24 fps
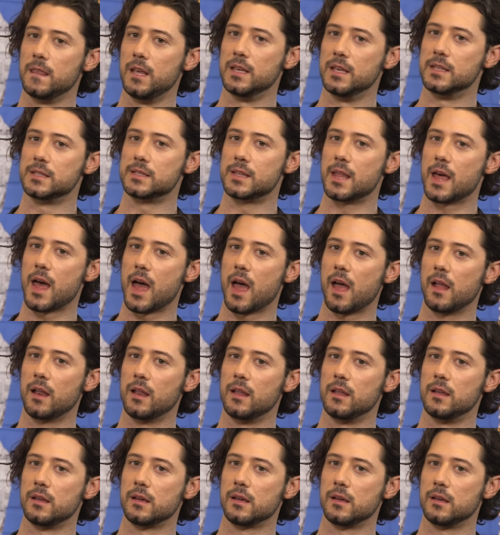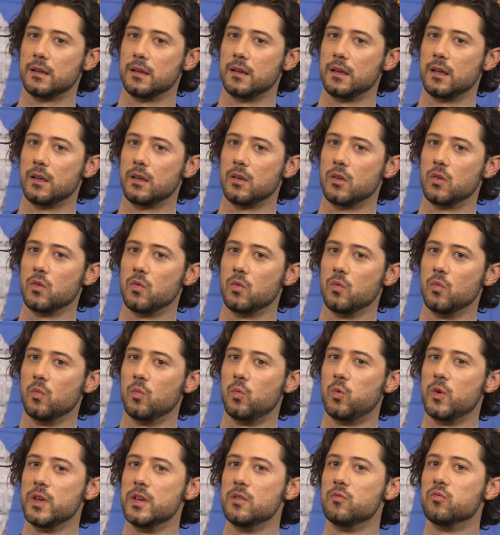is that
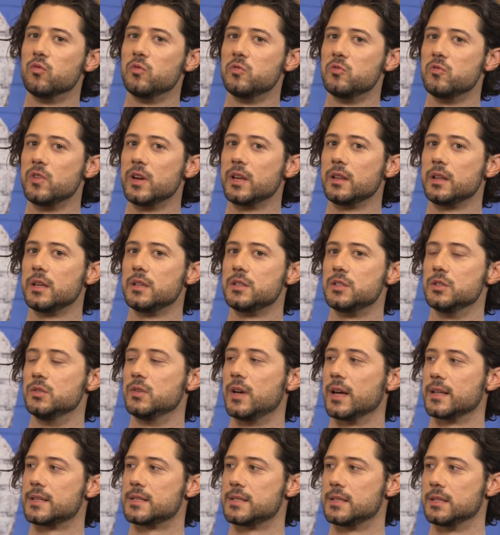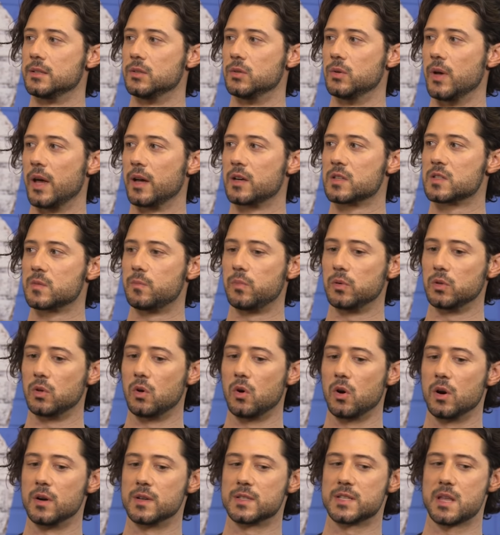we really do get to
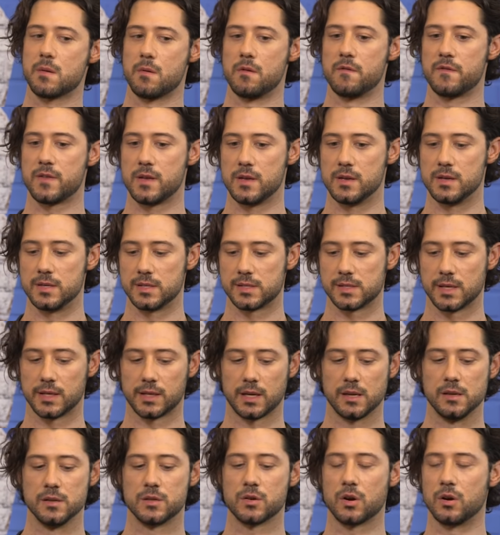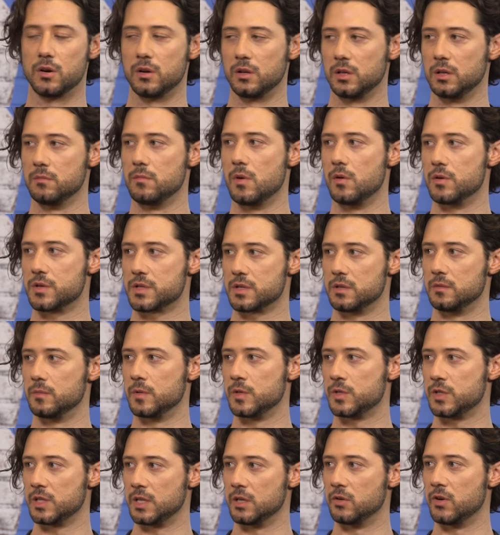explore some of his like internal emotional
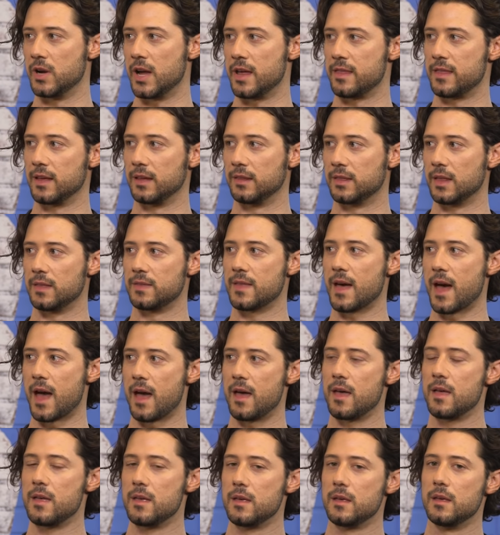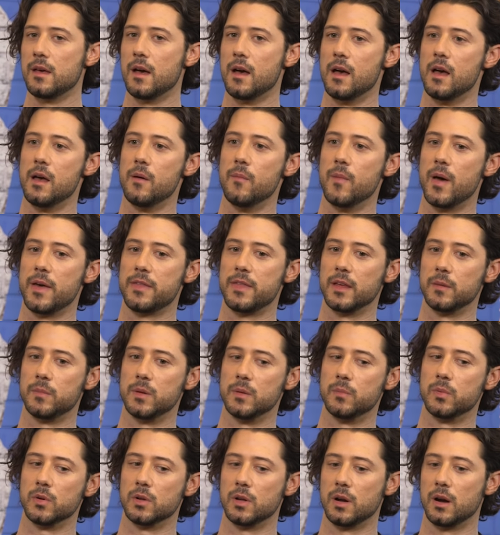machinery. I think that that um, I think
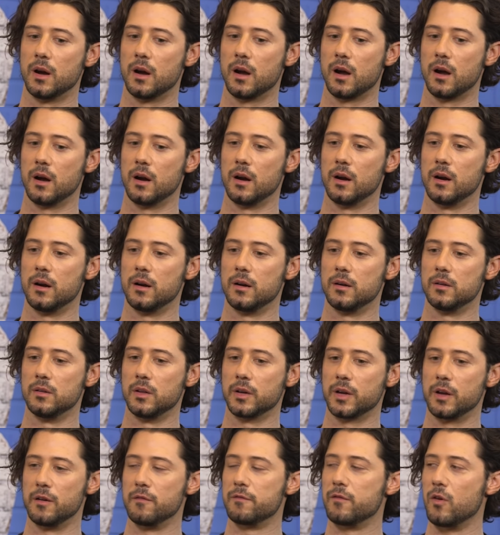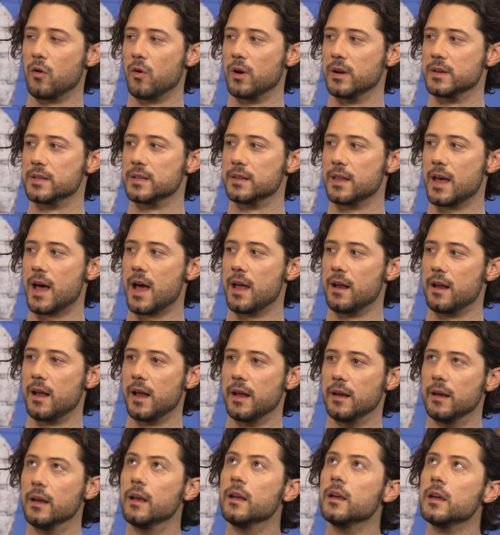people are, are looking forward to that.
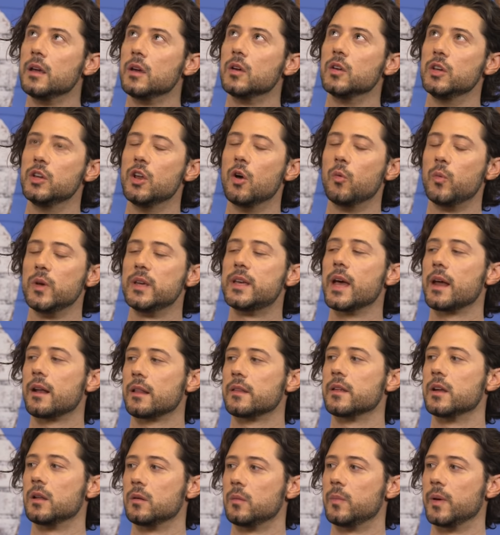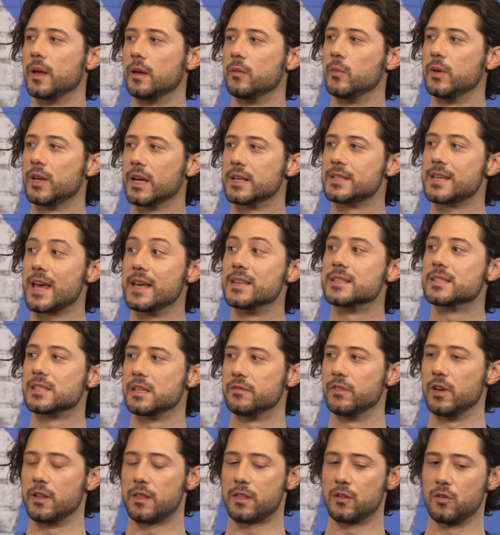And, you know, we get a little bit, we get tastes
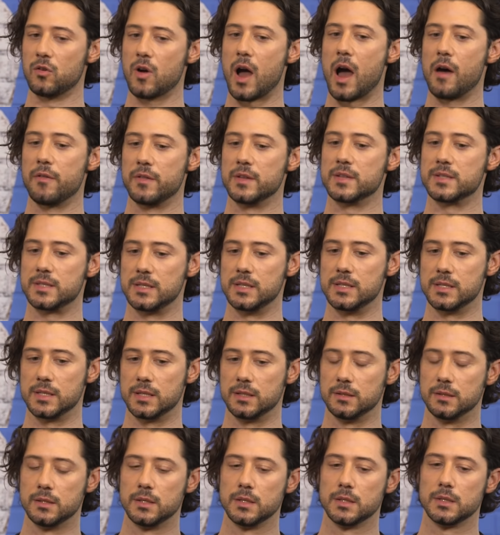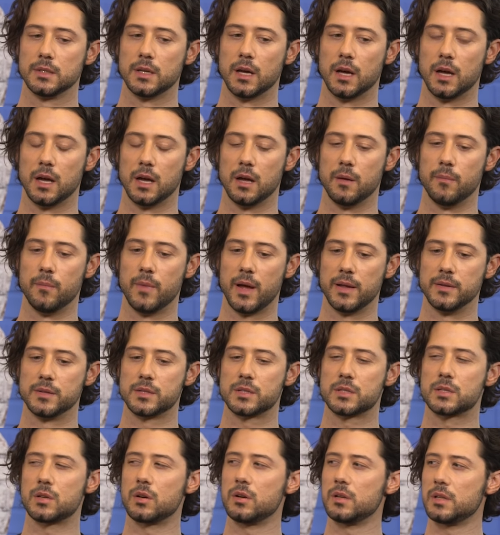of it throughout the season. Um, and
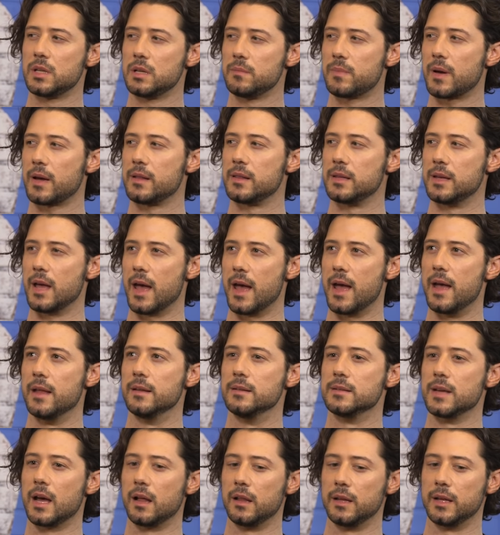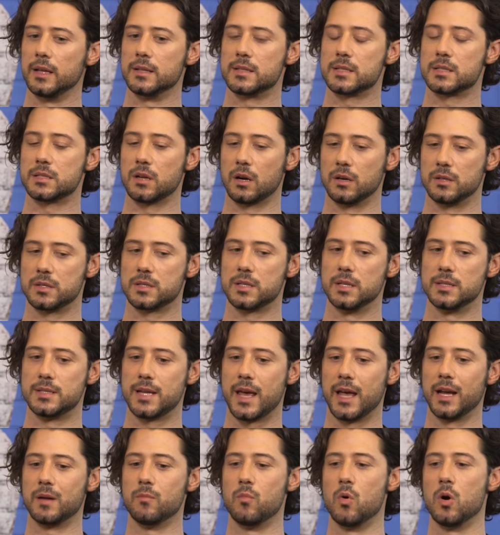certainly by the end, Eliot starts to
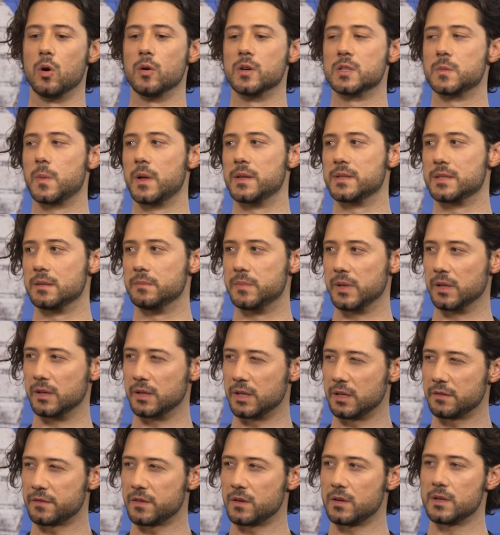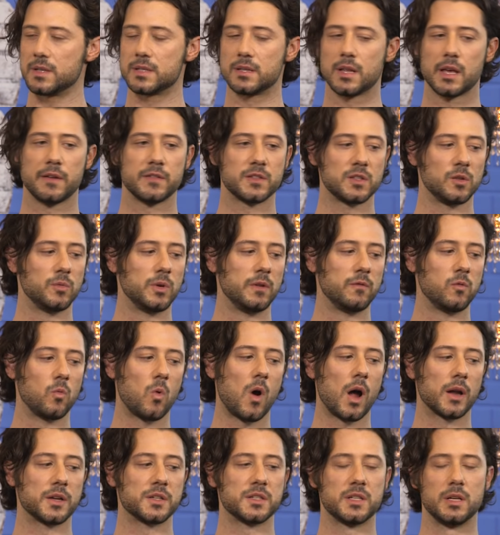take more responsibility for his life. So we've
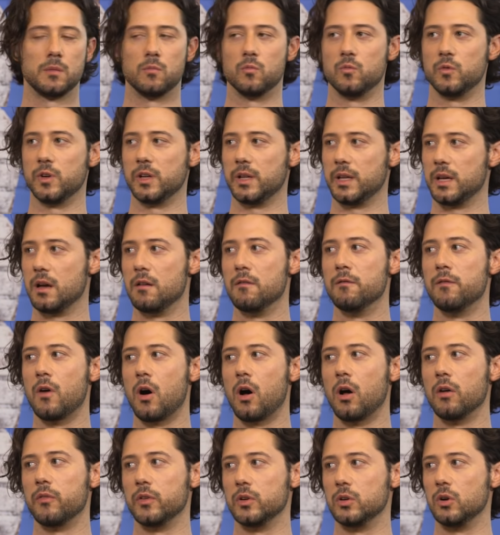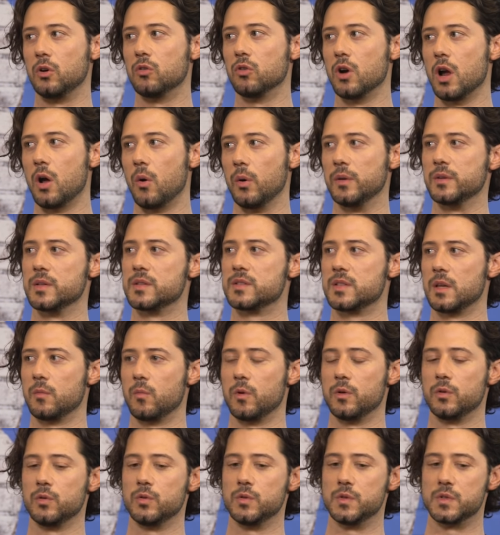watched him really evolve and grow into
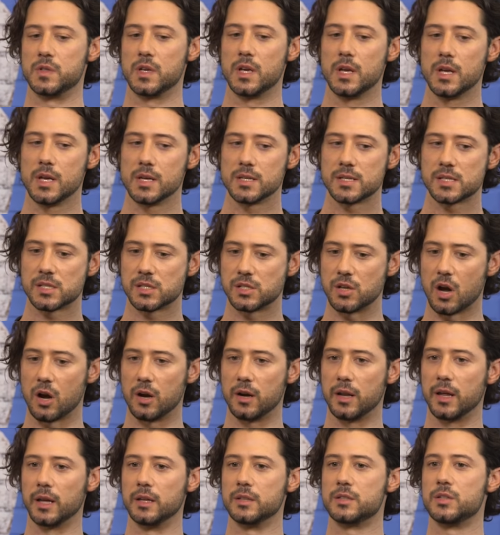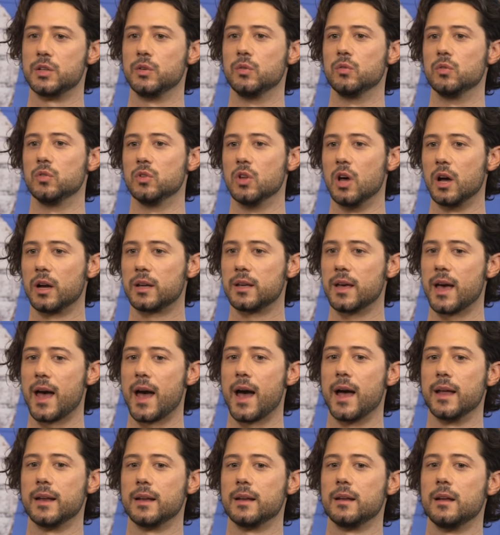someone who's starting to look
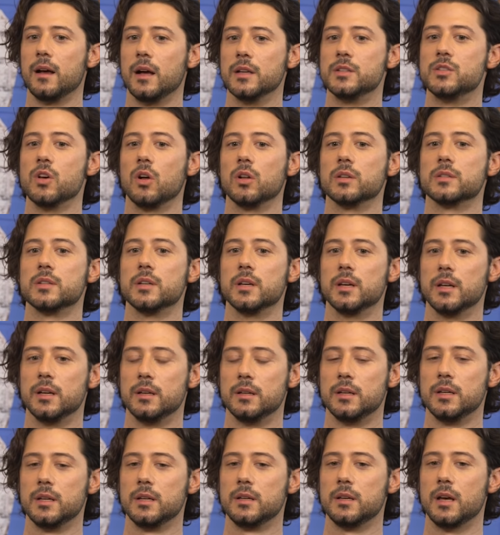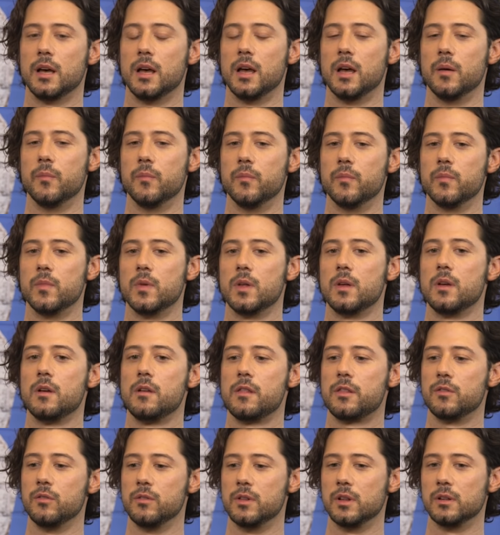at adulthood um,
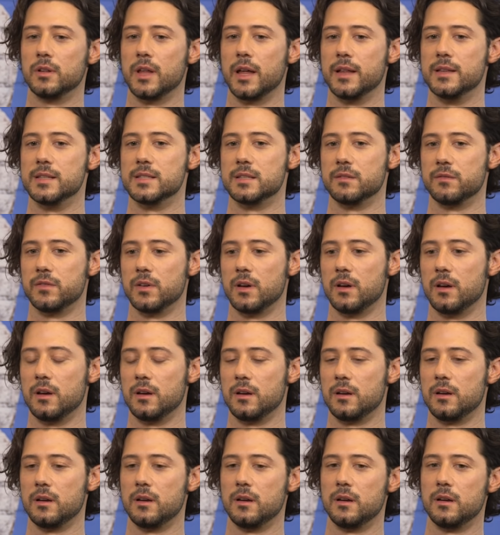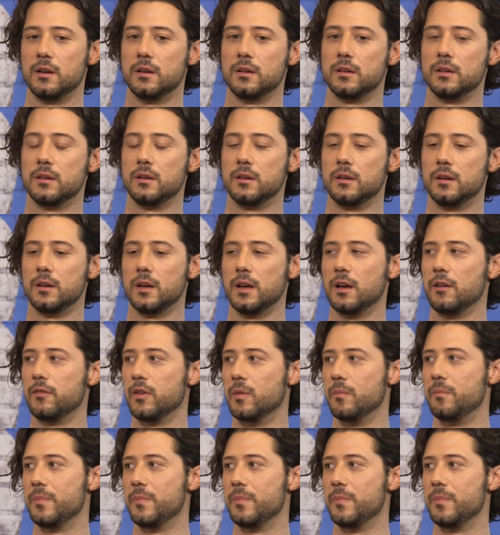through the lens of a, of a